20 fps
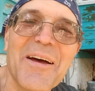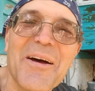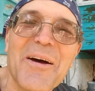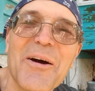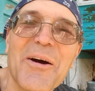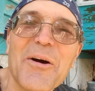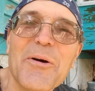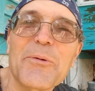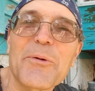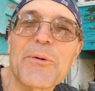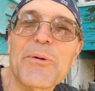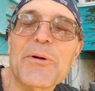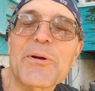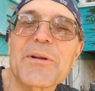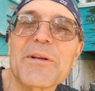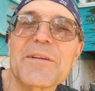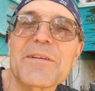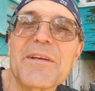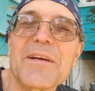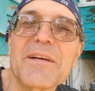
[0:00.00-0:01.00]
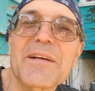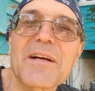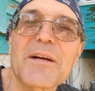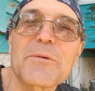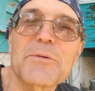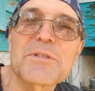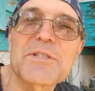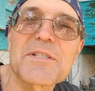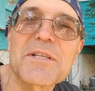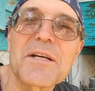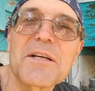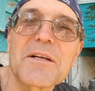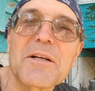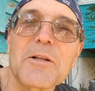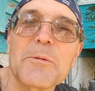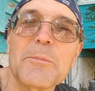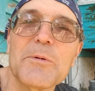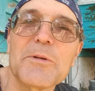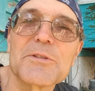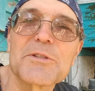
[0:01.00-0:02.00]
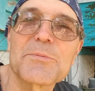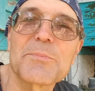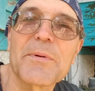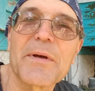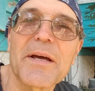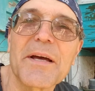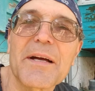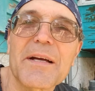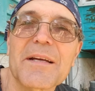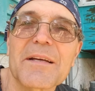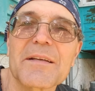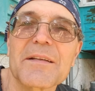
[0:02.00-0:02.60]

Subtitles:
Oh, we were going to take our recyclables back,